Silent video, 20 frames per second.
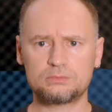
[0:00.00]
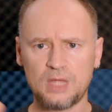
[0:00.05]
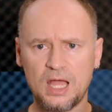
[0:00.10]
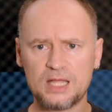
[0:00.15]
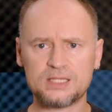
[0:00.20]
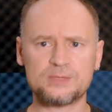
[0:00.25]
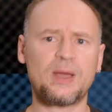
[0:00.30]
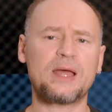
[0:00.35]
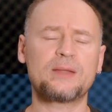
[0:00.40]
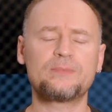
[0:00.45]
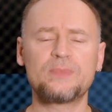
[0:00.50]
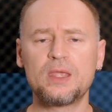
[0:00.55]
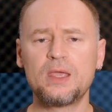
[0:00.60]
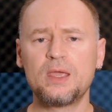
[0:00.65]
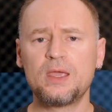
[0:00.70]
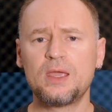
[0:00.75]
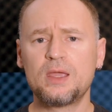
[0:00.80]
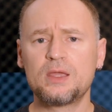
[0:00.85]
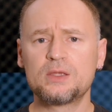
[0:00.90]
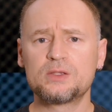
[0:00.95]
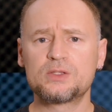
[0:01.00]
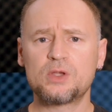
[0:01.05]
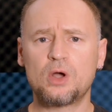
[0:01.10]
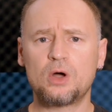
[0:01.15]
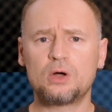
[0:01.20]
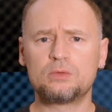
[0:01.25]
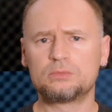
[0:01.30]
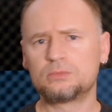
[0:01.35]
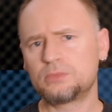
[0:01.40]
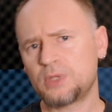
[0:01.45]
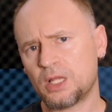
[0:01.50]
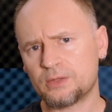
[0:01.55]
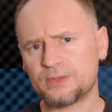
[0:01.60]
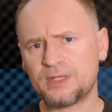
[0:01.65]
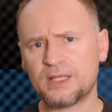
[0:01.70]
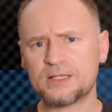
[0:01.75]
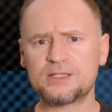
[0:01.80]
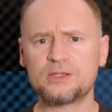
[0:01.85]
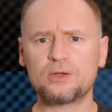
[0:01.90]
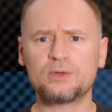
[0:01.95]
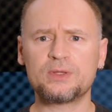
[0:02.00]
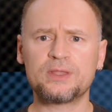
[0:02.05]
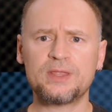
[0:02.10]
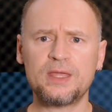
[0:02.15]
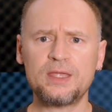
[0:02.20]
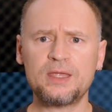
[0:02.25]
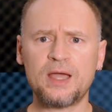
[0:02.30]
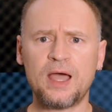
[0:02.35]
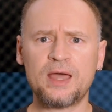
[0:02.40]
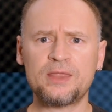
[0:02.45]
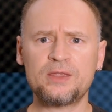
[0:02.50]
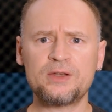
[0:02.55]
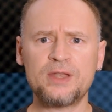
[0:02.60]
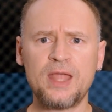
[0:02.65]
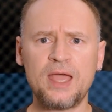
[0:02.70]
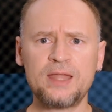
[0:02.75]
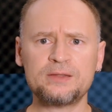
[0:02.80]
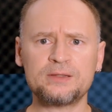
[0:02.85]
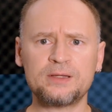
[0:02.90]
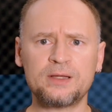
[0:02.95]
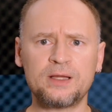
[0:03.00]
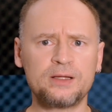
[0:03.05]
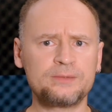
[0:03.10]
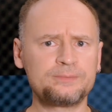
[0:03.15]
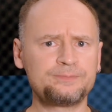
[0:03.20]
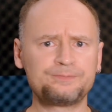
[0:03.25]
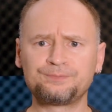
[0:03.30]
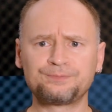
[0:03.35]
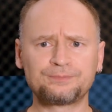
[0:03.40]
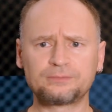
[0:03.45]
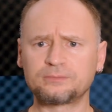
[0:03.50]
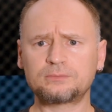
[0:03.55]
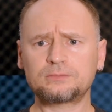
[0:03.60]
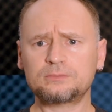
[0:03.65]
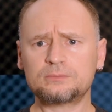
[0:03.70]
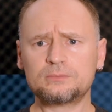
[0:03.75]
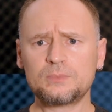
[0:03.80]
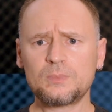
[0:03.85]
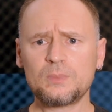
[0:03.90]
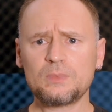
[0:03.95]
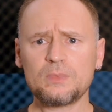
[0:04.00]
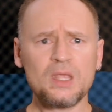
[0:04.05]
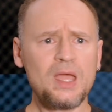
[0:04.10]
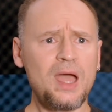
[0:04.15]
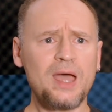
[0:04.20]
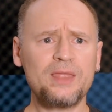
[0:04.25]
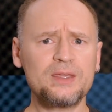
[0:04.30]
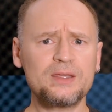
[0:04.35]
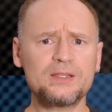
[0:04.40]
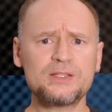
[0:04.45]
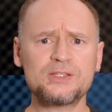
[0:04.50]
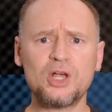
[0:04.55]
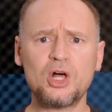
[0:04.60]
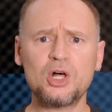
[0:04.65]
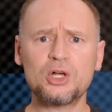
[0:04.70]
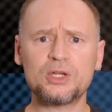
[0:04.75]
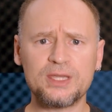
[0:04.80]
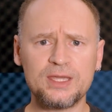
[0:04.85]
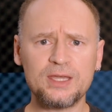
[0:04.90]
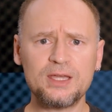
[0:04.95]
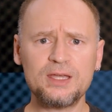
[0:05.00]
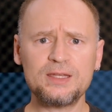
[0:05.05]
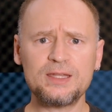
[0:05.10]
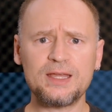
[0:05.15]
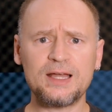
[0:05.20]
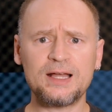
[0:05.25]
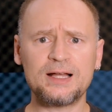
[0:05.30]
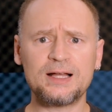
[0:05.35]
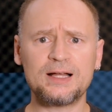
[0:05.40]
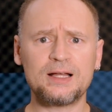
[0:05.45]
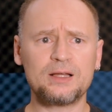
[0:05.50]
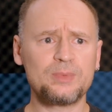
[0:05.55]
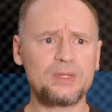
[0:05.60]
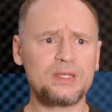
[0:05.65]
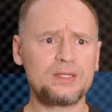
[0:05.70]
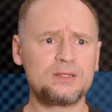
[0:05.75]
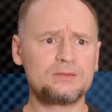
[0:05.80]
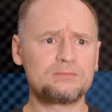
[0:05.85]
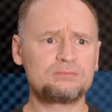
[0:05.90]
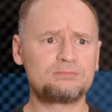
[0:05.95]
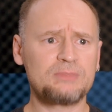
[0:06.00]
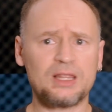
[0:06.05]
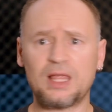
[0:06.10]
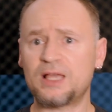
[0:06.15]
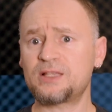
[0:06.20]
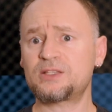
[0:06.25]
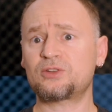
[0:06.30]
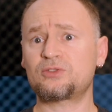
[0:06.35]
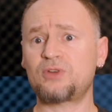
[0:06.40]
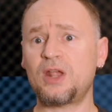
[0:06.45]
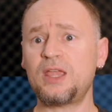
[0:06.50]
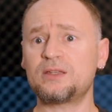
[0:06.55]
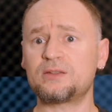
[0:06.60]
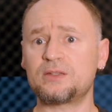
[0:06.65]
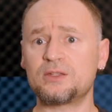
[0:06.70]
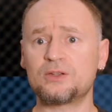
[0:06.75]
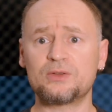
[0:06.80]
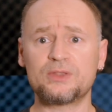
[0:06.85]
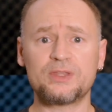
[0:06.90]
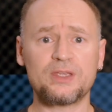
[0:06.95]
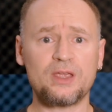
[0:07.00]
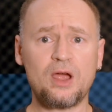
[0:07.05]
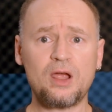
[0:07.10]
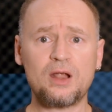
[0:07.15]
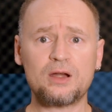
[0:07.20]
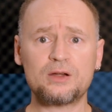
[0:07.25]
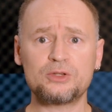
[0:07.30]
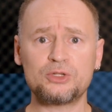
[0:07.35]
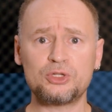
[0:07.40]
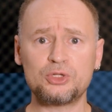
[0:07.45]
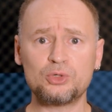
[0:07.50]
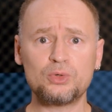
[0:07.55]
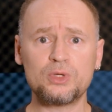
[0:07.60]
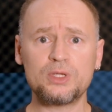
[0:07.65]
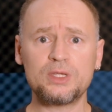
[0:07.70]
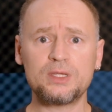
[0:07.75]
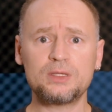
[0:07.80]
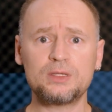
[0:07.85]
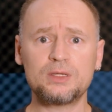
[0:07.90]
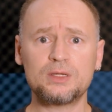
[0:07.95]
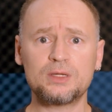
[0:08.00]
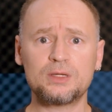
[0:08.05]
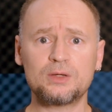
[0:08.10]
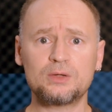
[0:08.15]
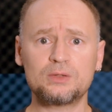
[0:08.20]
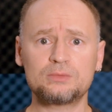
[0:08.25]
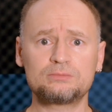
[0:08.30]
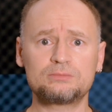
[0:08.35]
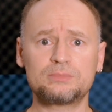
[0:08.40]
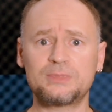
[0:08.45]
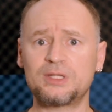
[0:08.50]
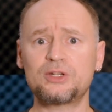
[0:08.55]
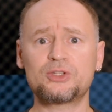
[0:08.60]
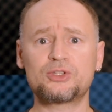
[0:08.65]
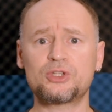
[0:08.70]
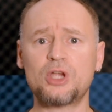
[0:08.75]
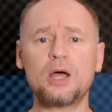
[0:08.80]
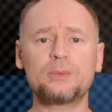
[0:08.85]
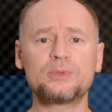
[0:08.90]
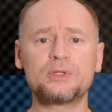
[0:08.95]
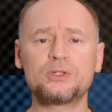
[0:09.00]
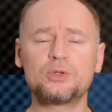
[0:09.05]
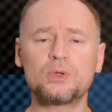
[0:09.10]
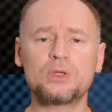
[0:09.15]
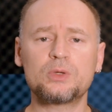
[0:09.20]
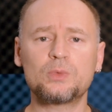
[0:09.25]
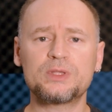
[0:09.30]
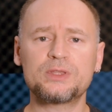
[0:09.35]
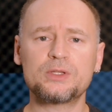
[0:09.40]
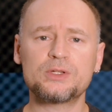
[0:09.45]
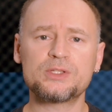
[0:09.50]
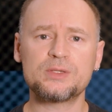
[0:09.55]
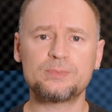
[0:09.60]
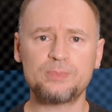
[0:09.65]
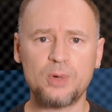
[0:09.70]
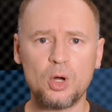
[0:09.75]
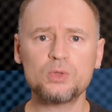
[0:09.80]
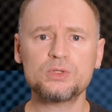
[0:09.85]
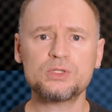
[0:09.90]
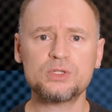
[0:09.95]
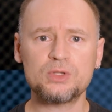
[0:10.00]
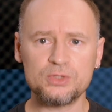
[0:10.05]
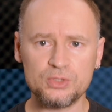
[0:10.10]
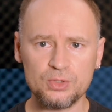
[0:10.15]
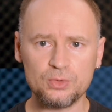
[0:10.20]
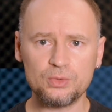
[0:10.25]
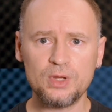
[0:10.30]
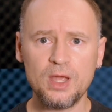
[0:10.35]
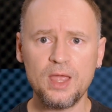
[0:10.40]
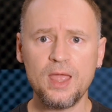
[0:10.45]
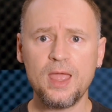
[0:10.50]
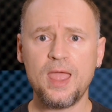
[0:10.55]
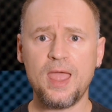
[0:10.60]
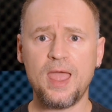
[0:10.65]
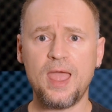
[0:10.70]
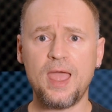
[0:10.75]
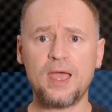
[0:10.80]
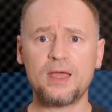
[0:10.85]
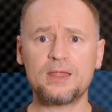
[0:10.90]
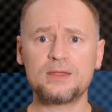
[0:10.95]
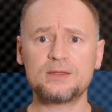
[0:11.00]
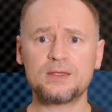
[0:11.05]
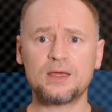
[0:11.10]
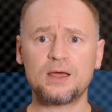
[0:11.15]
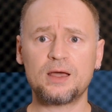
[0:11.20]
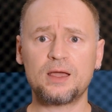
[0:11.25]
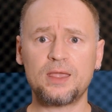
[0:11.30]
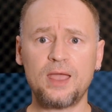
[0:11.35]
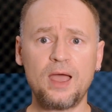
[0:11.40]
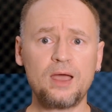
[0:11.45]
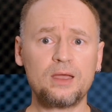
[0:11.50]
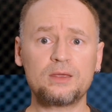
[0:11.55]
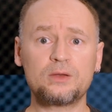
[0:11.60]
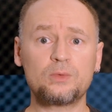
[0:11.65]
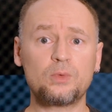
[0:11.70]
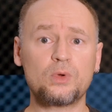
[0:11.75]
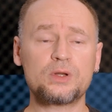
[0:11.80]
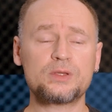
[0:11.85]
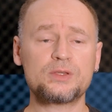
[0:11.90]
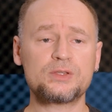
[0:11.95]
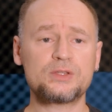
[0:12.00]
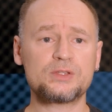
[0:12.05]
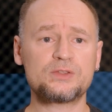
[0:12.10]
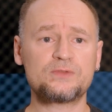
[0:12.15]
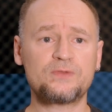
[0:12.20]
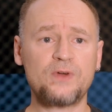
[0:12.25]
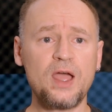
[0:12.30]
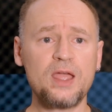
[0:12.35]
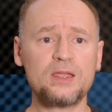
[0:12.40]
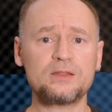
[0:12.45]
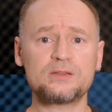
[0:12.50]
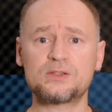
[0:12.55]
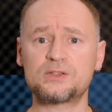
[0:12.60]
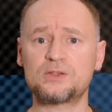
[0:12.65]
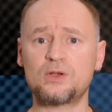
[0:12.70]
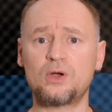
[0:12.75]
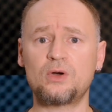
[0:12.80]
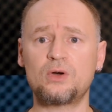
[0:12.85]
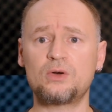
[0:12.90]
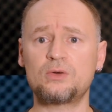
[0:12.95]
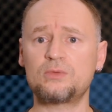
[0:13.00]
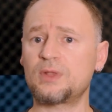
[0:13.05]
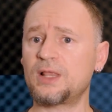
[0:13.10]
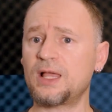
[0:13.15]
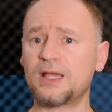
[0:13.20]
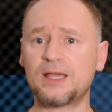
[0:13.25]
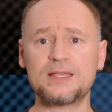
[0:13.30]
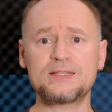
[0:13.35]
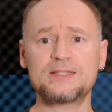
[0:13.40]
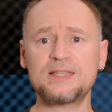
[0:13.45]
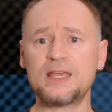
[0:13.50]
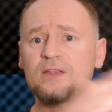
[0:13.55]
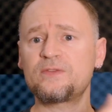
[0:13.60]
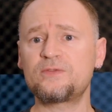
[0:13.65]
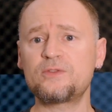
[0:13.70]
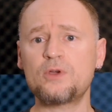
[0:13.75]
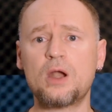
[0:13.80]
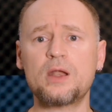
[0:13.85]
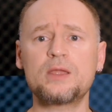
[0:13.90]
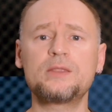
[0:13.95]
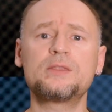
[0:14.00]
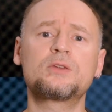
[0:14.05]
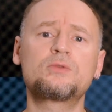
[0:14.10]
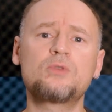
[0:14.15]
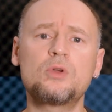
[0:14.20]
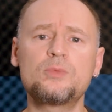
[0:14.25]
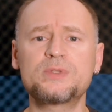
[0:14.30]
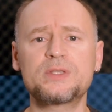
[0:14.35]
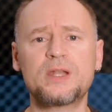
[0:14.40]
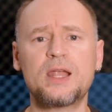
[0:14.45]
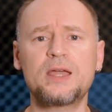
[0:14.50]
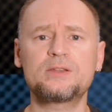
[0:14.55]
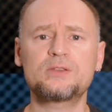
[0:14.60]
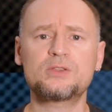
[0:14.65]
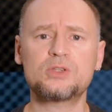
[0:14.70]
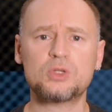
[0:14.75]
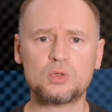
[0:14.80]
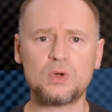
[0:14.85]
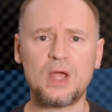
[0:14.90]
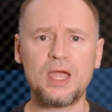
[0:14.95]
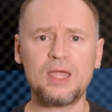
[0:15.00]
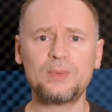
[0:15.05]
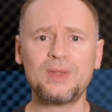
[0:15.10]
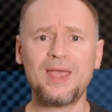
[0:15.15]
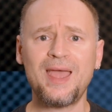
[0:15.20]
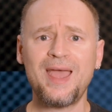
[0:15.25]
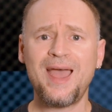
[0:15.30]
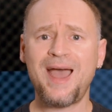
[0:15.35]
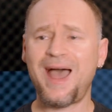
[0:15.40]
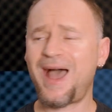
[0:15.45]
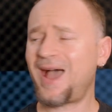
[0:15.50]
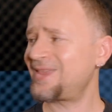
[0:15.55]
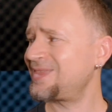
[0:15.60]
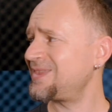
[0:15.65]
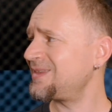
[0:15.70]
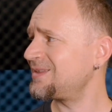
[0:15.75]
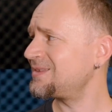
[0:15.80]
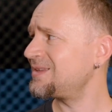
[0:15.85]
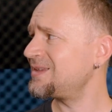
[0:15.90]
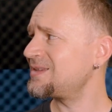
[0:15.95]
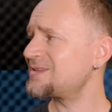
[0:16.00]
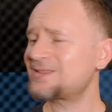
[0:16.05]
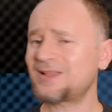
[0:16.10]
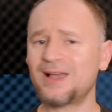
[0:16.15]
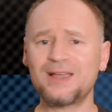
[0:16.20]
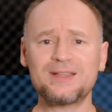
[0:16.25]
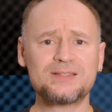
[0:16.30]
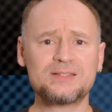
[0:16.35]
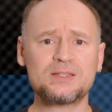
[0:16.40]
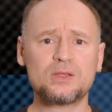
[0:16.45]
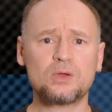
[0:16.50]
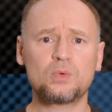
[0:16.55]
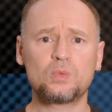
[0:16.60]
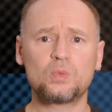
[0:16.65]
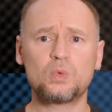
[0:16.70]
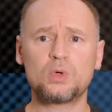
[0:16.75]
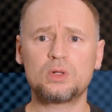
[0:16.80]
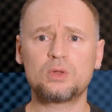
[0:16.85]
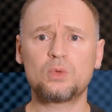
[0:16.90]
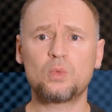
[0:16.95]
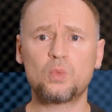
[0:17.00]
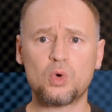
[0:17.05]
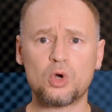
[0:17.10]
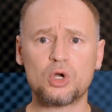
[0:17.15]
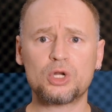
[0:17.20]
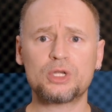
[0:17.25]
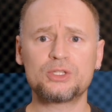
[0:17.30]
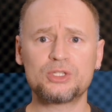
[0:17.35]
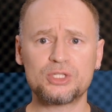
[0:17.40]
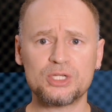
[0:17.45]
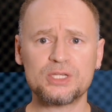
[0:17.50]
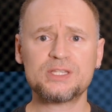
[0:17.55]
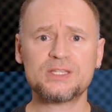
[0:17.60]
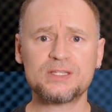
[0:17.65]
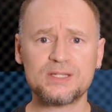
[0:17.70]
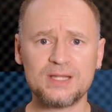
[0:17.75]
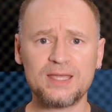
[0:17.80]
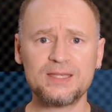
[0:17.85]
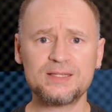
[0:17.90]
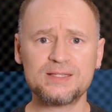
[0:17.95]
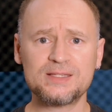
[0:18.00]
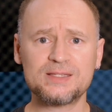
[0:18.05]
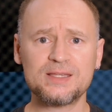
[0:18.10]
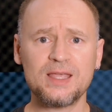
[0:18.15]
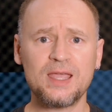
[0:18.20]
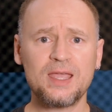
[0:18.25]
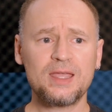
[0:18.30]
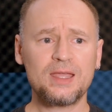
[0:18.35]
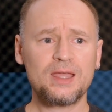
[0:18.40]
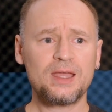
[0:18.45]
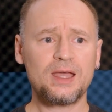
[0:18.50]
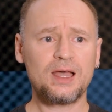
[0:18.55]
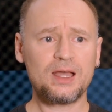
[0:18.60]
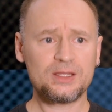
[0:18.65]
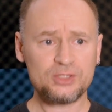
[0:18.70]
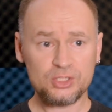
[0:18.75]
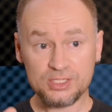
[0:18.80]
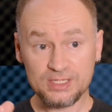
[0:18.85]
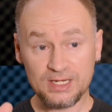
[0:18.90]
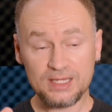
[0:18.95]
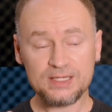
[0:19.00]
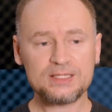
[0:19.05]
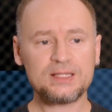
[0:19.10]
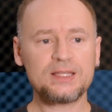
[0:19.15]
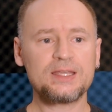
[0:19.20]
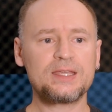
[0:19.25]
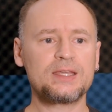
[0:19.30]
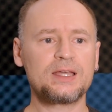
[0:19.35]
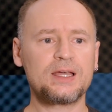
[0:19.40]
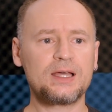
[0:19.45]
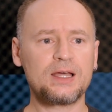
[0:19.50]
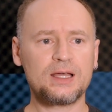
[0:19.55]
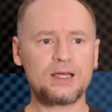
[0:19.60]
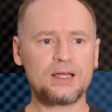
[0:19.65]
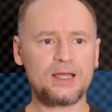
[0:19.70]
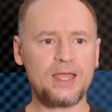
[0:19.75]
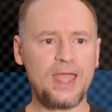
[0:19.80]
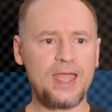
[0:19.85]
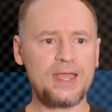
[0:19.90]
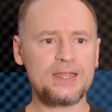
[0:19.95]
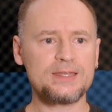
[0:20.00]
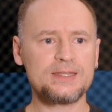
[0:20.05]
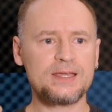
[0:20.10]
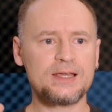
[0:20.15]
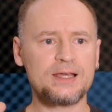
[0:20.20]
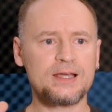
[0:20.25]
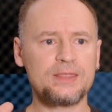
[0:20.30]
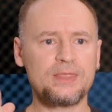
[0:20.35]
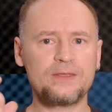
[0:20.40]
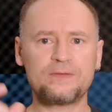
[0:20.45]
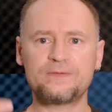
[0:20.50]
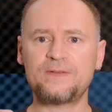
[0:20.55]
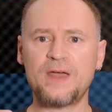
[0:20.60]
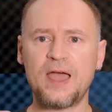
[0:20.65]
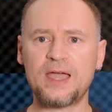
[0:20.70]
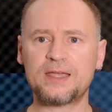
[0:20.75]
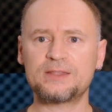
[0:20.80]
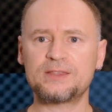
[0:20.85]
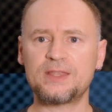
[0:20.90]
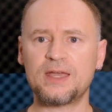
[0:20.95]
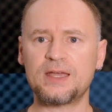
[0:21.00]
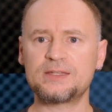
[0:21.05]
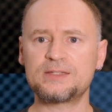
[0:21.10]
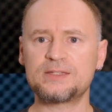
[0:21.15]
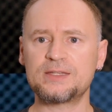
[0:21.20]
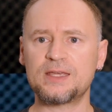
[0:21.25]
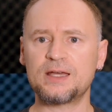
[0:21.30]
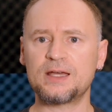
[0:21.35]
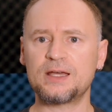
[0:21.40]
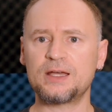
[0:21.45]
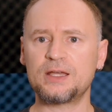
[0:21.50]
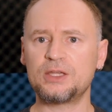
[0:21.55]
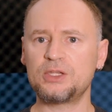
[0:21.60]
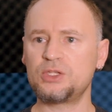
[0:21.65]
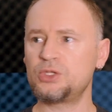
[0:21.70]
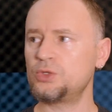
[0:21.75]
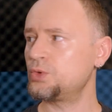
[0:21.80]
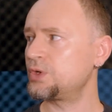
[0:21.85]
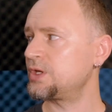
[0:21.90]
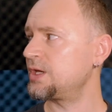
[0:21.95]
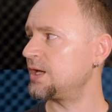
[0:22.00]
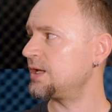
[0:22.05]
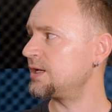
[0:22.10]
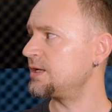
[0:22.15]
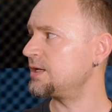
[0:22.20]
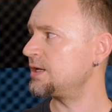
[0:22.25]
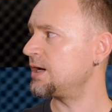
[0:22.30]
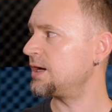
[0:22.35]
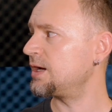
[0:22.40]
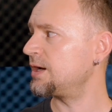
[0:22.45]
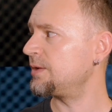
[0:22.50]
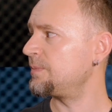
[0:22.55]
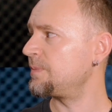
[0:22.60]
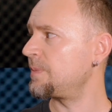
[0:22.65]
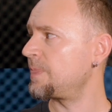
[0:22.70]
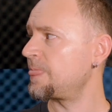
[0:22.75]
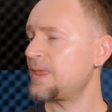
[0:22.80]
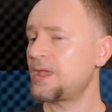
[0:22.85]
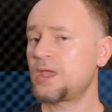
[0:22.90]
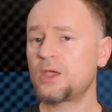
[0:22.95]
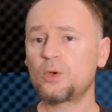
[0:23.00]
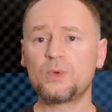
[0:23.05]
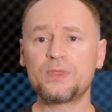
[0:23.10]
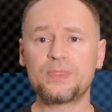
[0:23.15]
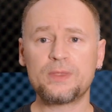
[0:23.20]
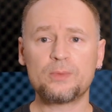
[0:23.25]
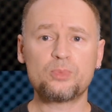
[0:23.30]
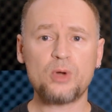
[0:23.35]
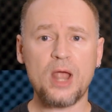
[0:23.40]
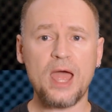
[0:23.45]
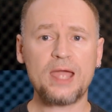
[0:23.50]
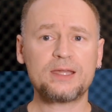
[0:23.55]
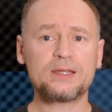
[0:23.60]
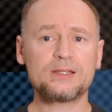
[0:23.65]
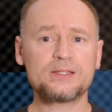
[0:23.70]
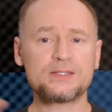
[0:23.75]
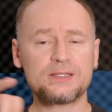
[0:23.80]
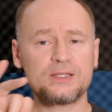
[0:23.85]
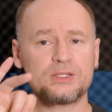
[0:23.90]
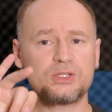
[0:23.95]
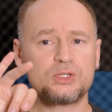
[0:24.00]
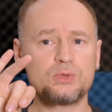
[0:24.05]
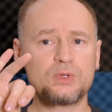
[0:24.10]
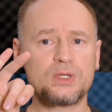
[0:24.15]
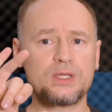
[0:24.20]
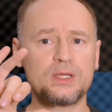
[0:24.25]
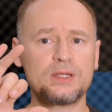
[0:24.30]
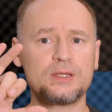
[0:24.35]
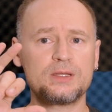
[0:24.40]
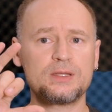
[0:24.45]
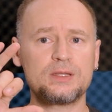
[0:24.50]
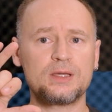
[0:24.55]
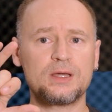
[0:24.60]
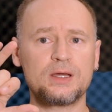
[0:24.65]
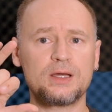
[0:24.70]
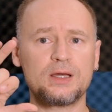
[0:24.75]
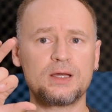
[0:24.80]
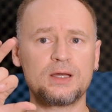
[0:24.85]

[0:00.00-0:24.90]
hotspot. So, that's the only thing. Other than that, I think it's all good. The lights are great. They are doing their job. They're doing what they're supposed to do. And yeah, it works just fine. So, like I said, if you are in the groups that I described, I think these lights will work just nicely. And the fact that you can, with the brackets, that you can